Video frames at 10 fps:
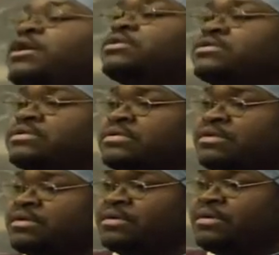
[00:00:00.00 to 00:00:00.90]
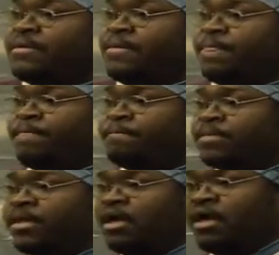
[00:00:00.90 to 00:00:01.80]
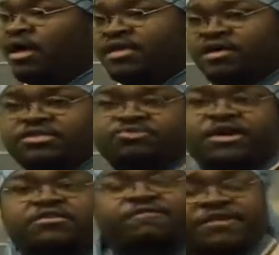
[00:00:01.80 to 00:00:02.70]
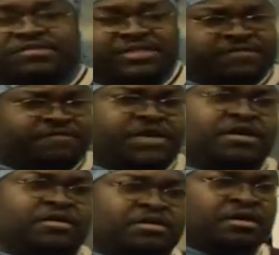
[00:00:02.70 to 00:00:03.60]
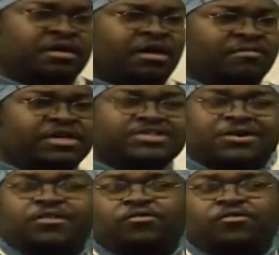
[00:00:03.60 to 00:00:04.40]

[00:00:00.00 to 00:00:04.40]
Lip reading: us? A young Atreyu feels he's failed because all